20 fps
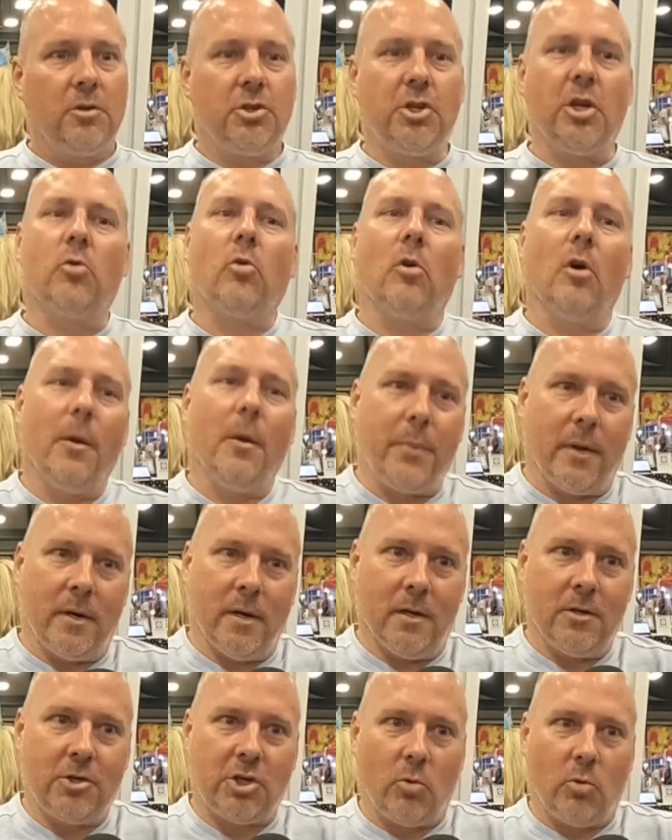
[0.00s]
She grew up in
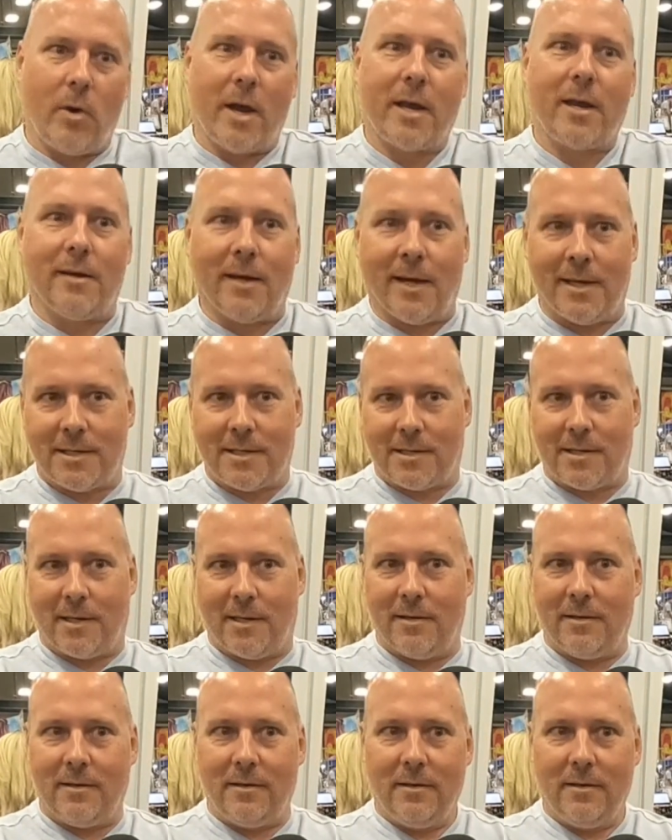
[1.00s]
it, and she recognizes it.
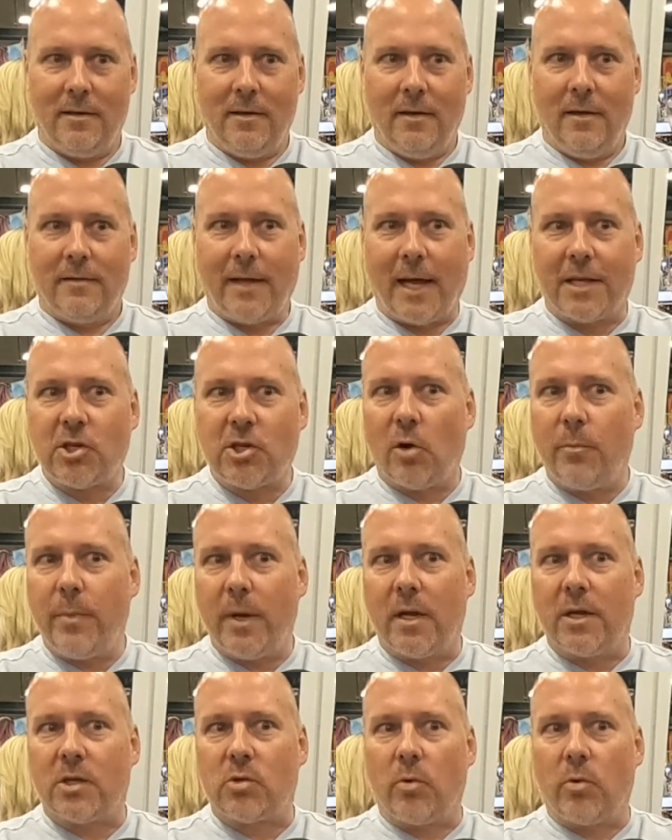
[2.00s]
Yeah. That's her
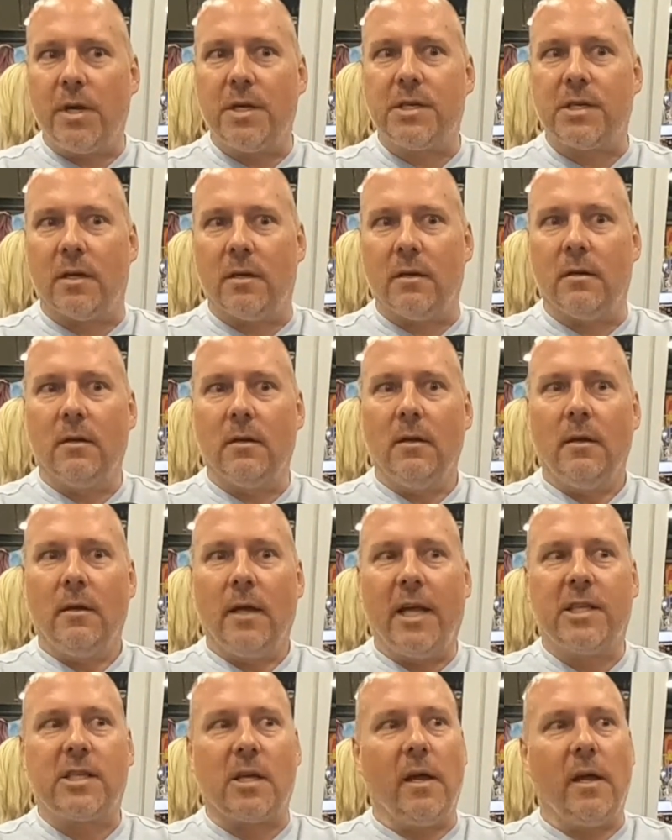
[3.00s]
biggest reason.
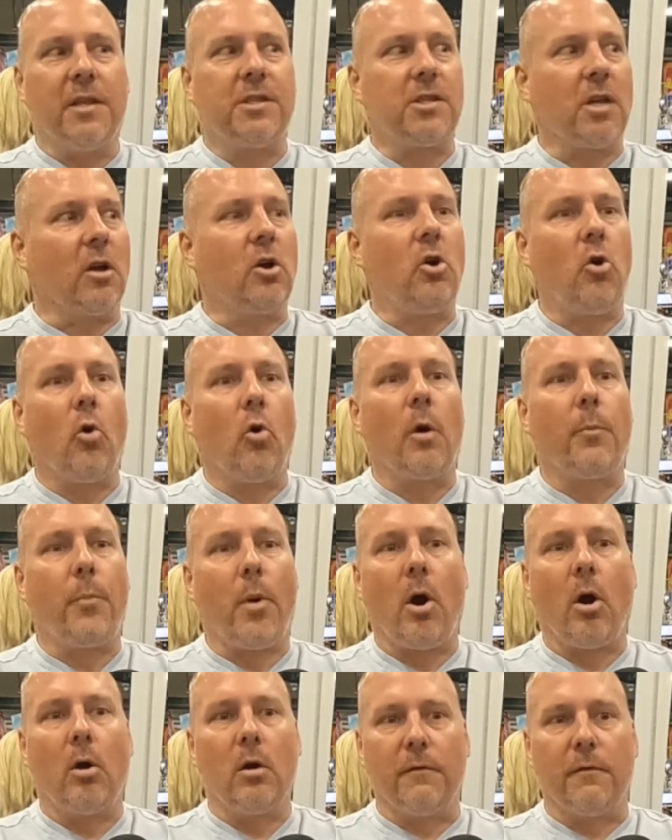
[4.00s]
It's a core
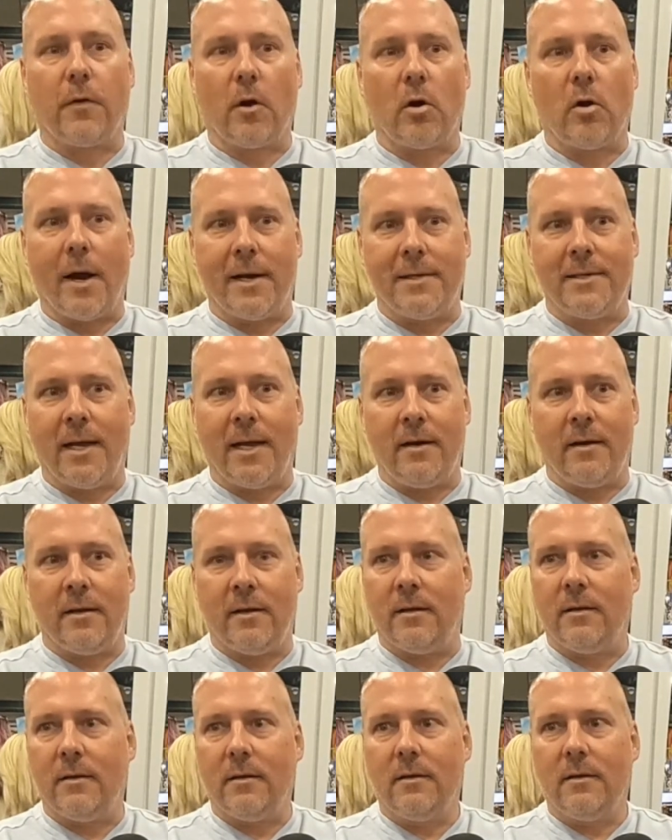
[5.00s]
part of her
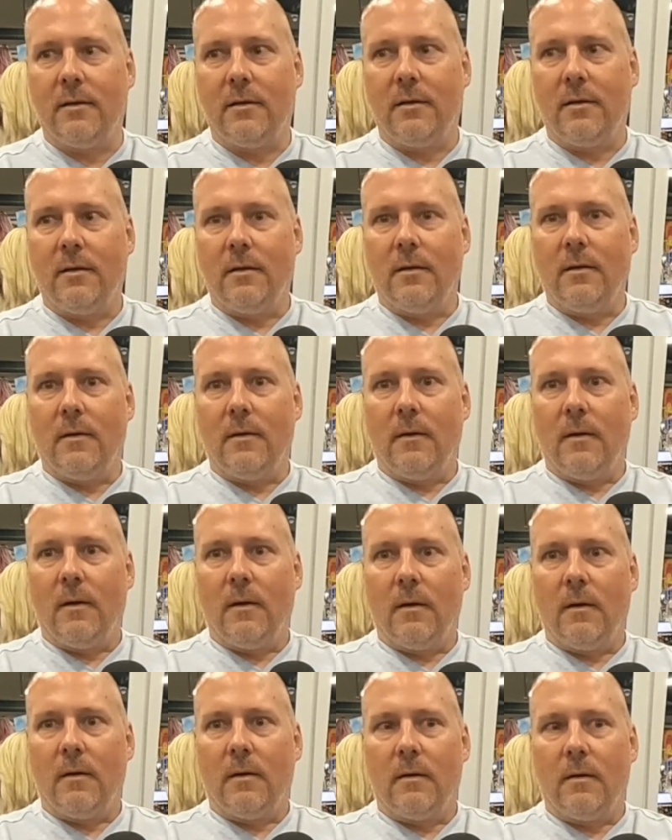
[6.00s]
identity. Yeah,
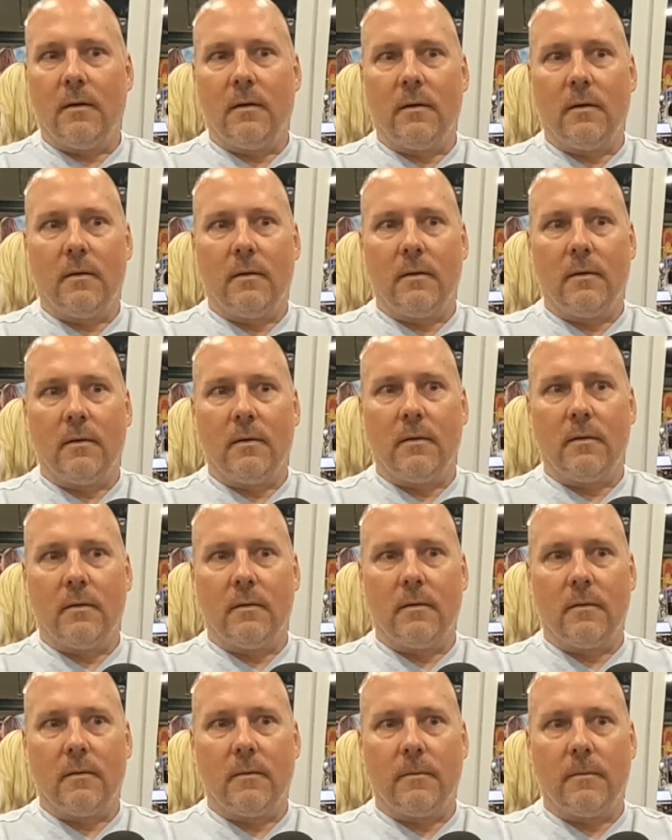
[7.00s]
you don't, yeah, I
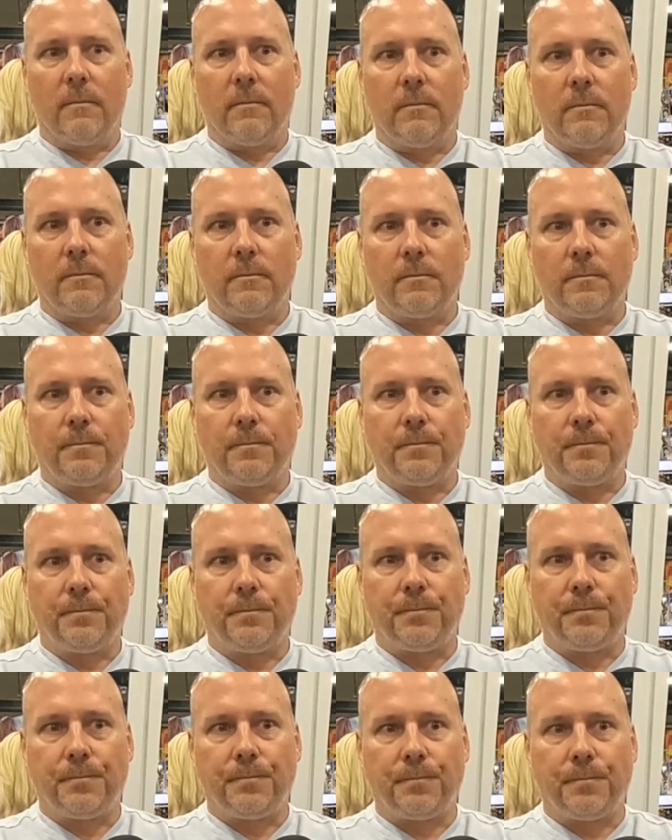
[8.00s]
was wondering it,
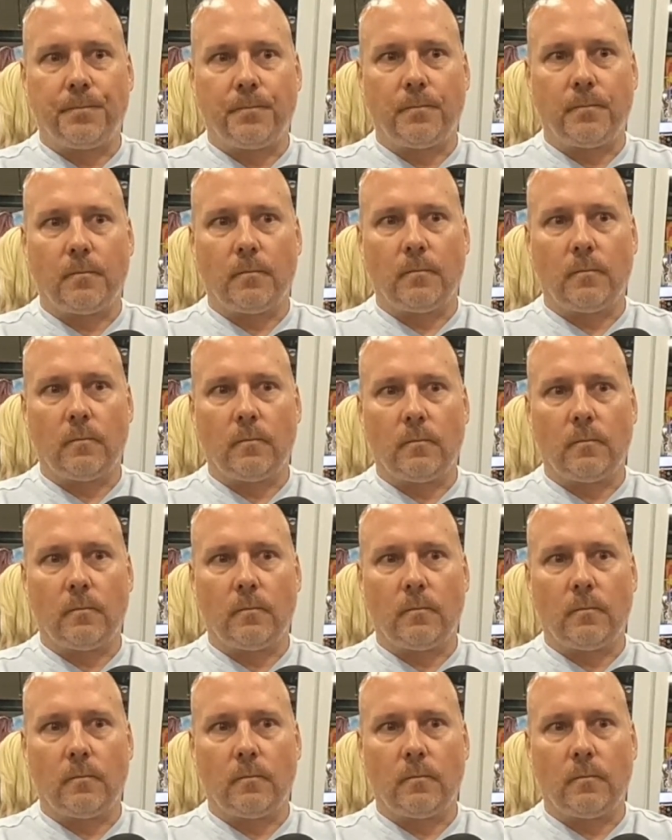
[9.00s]
because she was